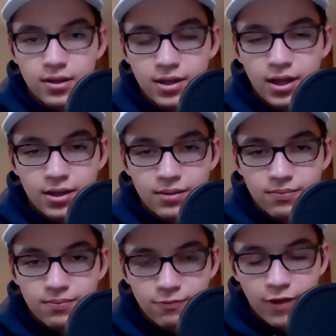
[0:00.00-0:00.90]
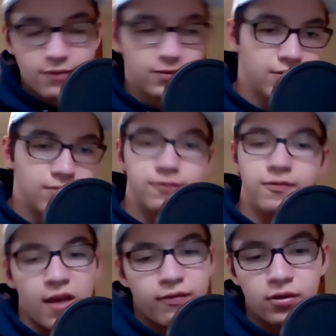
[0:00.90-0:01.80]
Dan
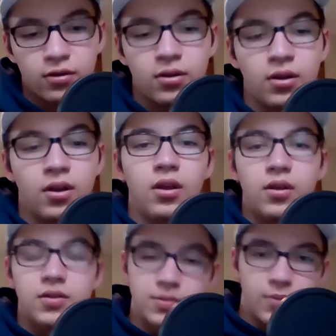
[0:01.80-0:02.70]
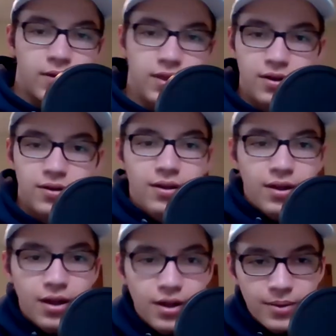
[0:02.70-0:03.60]
Pfeiffer, somewhere around there.
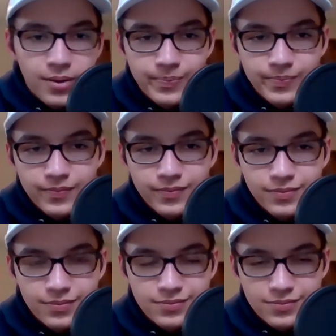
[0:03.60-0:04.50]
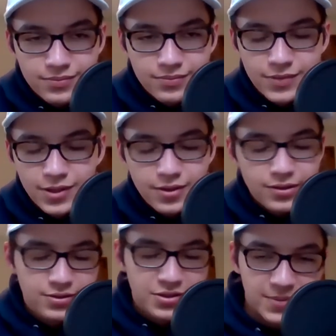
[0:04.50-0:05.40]
No
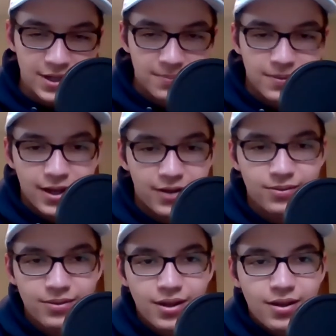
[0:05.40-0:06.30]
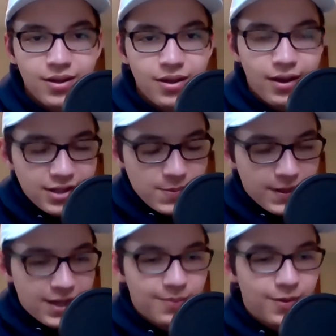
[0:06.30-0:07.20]
disrespect, but I don't
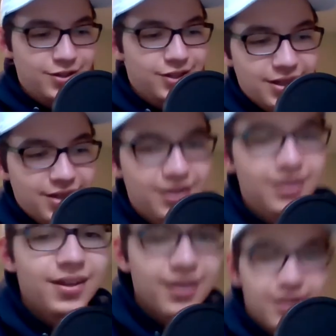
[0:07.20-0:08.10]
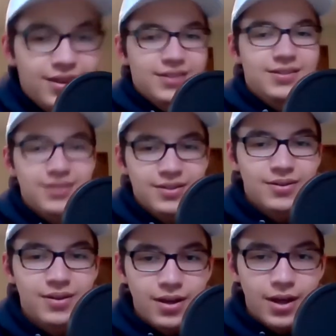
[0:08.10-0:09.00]
anticipate him watching this, so
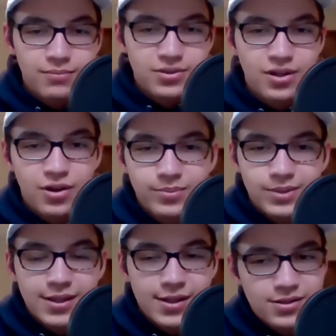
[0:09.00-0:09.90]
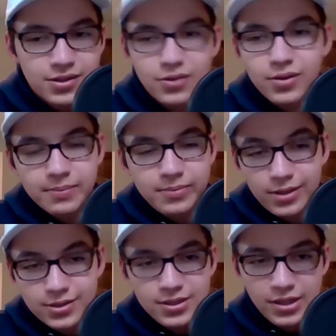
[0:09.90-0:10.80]
I'm just gonna hope that that's the correct
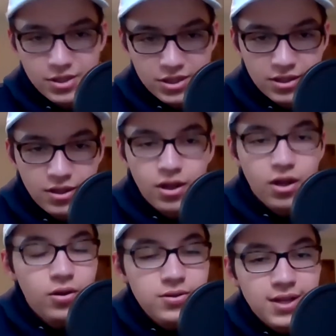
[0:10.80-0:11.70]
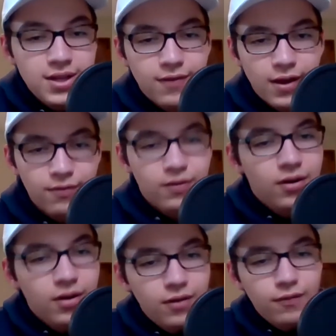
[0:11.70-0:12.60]
pronunciation. Who's Dan Pfeiffer?
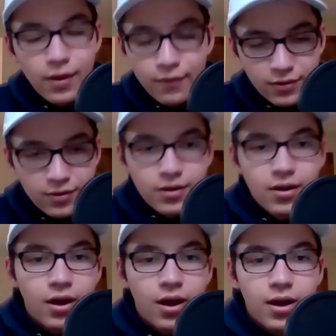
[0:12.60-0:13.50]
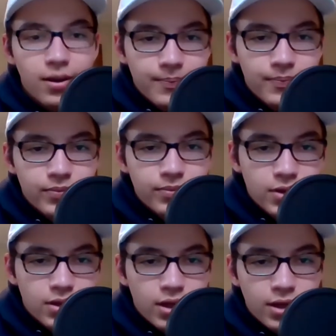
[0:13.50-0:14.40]
Pfeiffer. Um,
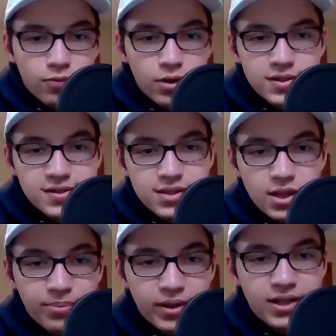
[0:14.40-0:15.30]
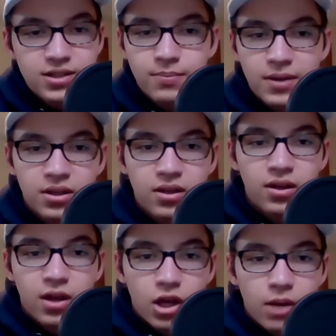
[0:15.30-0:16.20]
and what is a plan to make
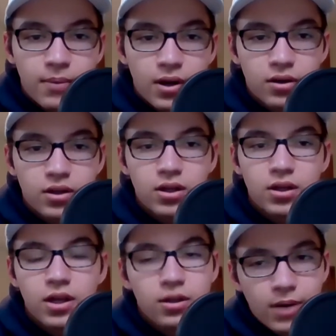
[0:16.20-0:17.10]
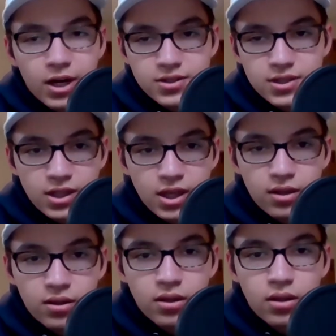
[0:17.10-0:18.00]
America a democracy
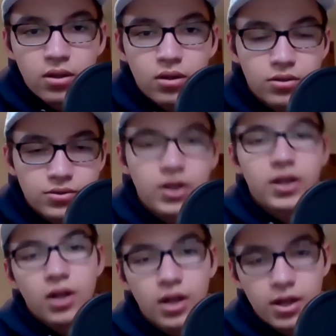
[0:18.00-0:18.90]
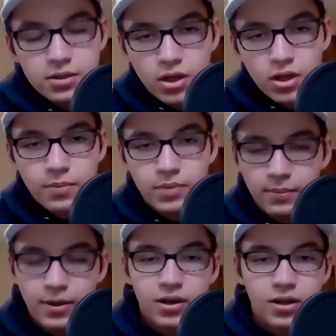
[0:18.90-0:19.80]
again? Or sorry, untrumping
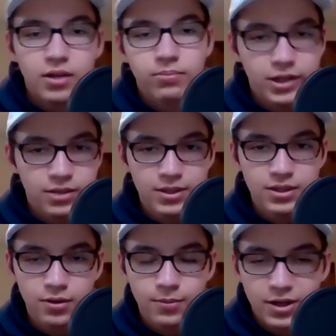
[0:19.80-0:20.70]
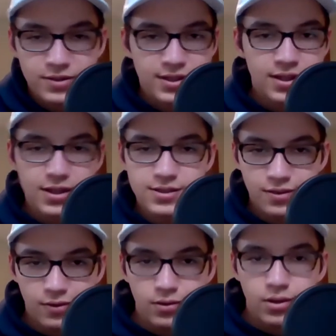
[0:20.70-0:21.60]
America, a plan to make a democracy again. That's the
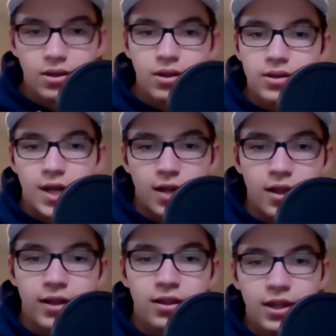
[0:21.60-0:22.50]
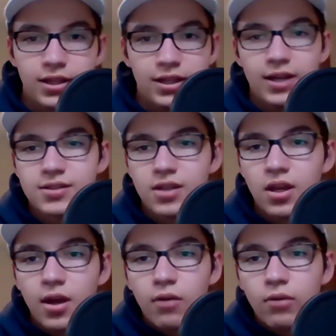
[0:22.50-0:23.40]
little tagline that he has.
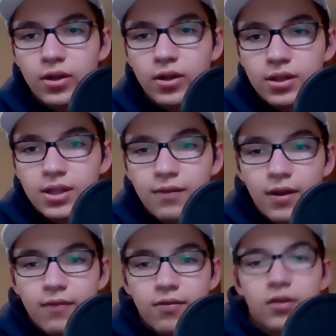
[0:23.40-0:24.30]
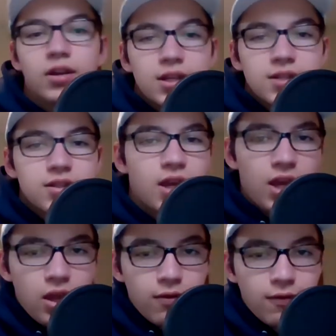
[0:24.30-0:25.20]
Well, Dan Pfeiffer is
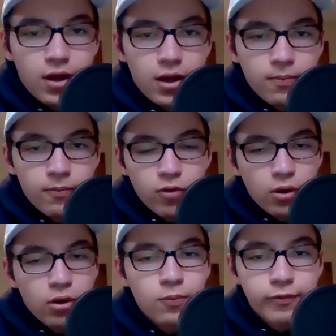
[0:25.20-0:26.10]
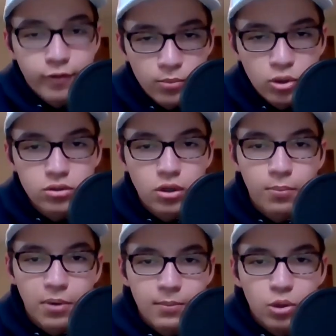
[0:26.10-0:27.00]
a former
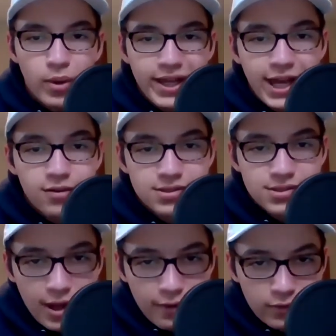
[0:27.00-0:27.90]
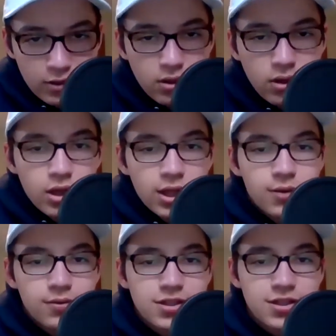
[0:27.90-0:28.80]
Obama White House staffer.
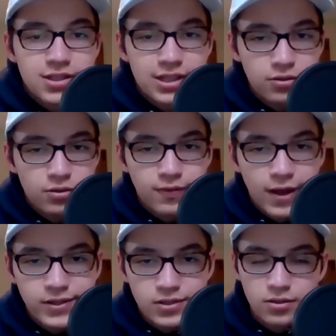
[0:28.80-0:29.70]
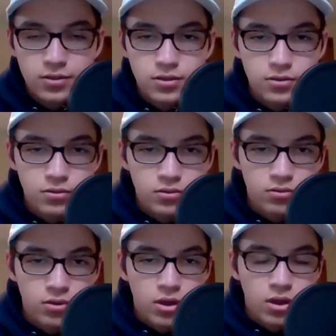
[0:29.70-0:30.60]
He was the senior advisor
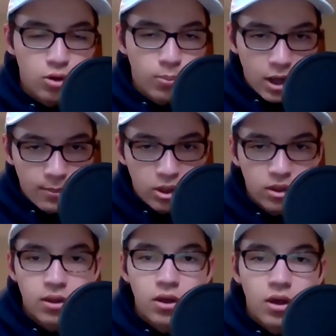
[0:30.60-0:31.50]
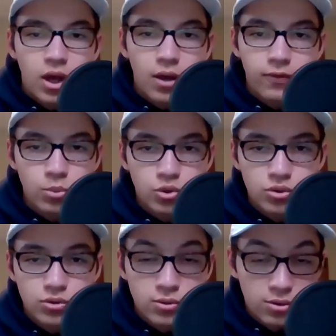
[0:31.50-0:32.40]
to Obama from
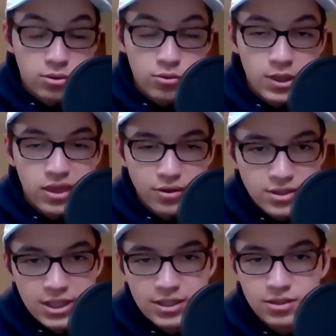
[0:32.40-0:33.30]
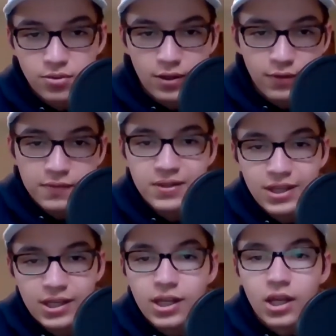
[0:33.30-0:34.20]
2013 to
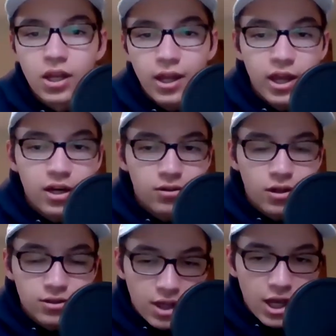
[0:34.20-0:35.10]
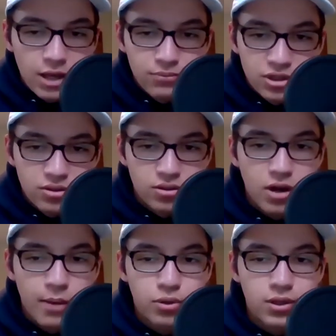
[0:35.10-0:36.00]
2015 and a long time,
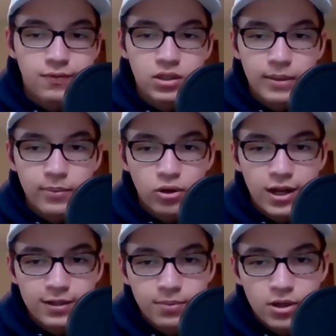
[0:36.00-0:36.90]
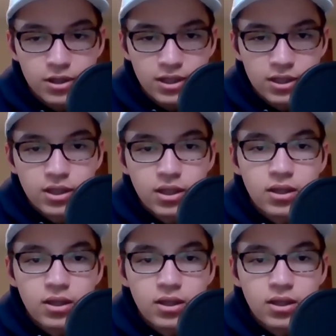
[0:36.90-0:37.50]
operative in the Democratic Party.